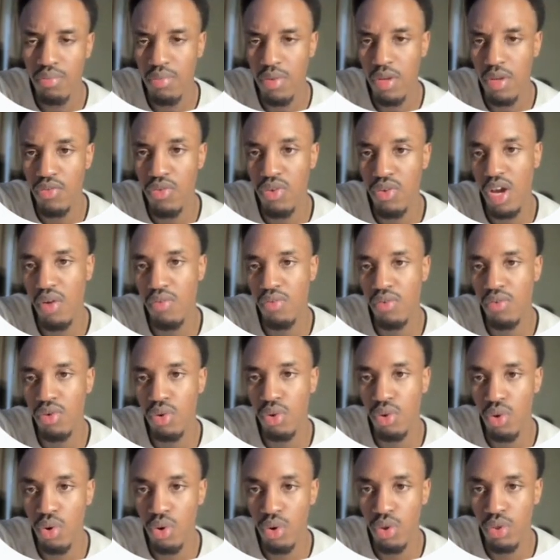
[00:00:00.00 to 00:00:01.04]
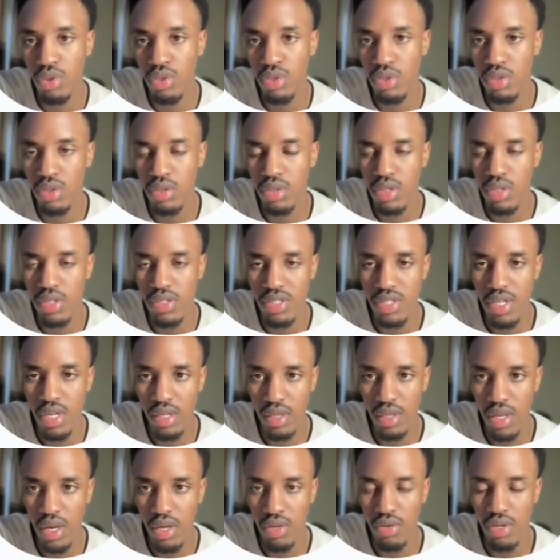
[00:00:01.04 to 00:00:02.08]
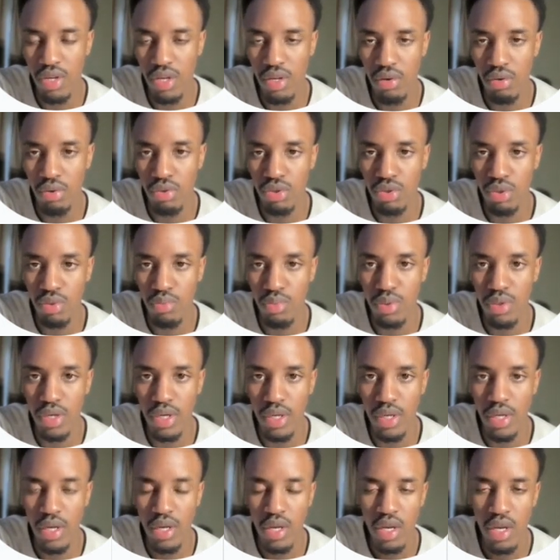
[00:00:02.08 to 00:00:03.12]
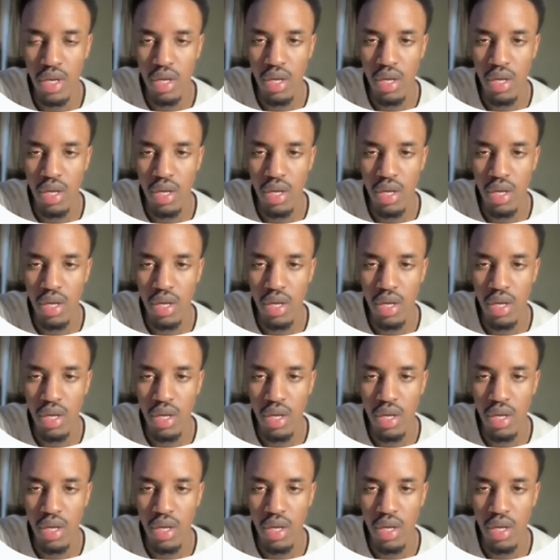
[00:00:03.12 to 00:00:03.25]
If you have a logo, so things like that, you can also put it